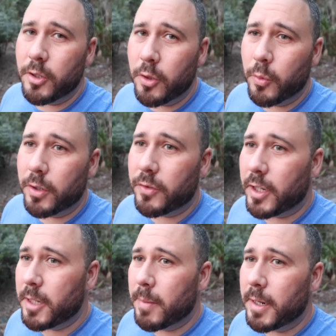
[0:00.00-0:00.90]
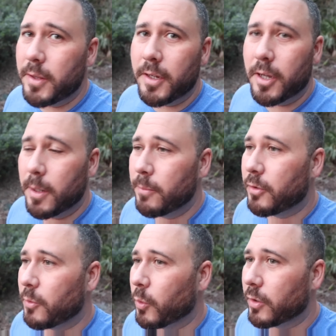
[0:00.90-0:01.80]
In other words, anybody that
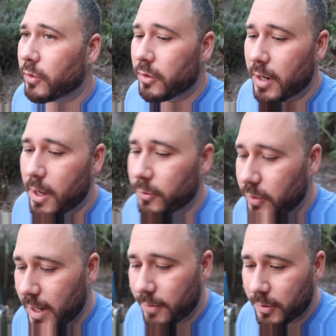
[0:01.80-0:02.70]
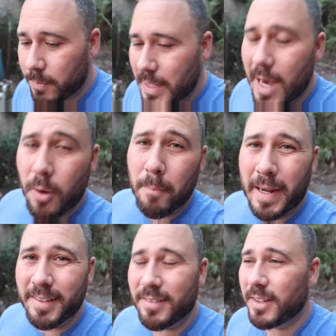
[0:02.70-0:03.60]
comes and works on your house, they have to be out
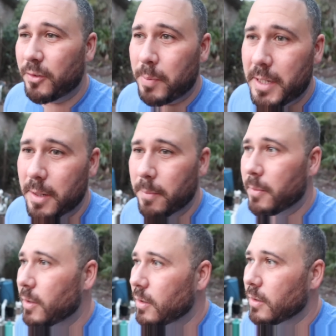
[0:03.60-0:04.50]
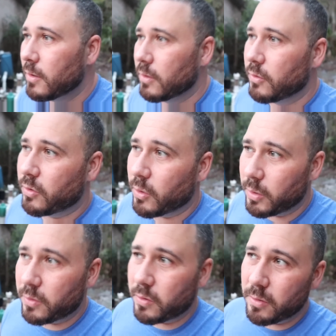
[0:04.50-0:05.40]
by 6 p.m. So
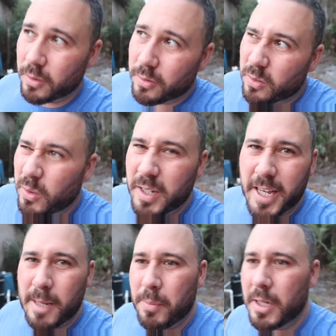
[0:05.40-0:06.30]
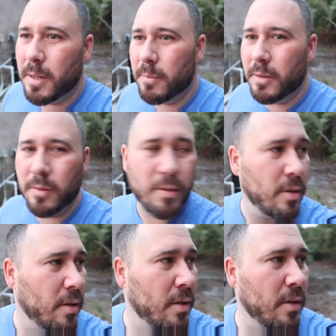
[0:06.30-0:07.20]
it's, you know, it's already 8 p.m. and
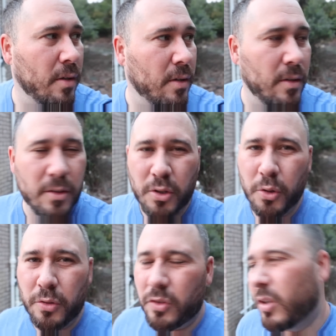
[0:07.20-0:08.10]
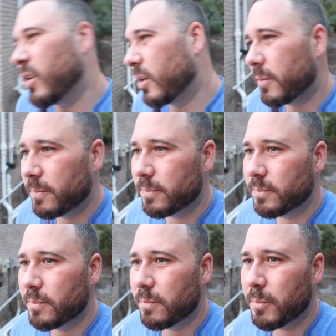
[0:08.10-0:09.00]
those
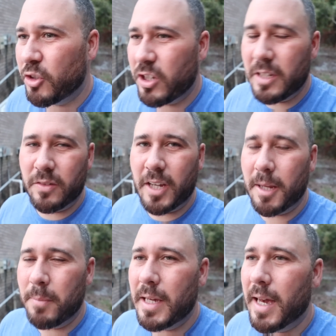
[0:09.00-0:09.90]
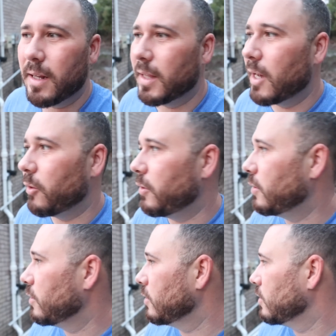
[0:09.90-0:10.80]
machines can be kind of loud.
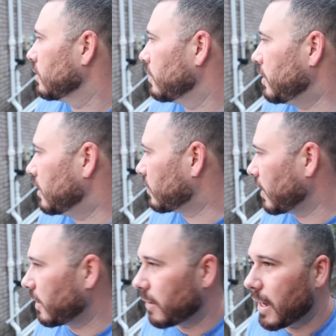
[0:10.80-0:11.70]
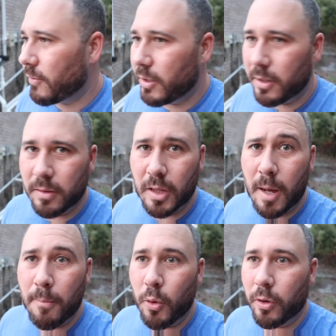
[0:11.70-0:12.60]
I mean, it's like having a
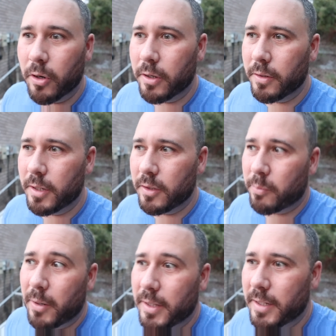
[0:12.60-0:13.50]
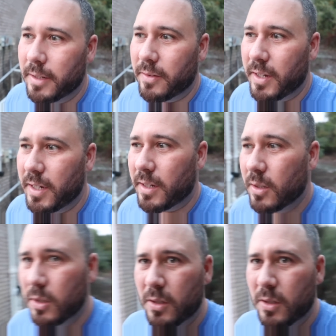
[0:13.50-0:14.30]
lawnmower on and it's probably going to take,